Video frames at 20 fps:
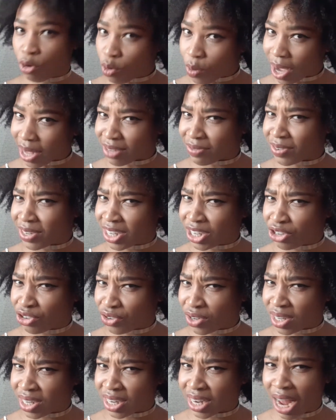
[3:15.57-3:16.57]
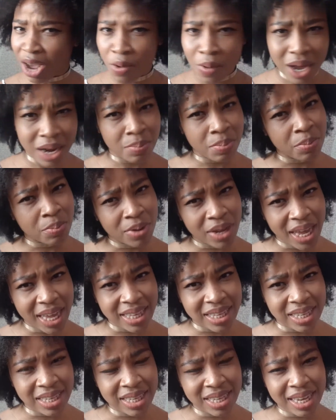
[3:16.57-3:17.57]
who has finished reading and who are people
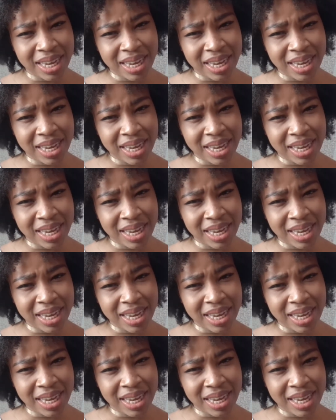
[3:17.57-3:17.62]
getting the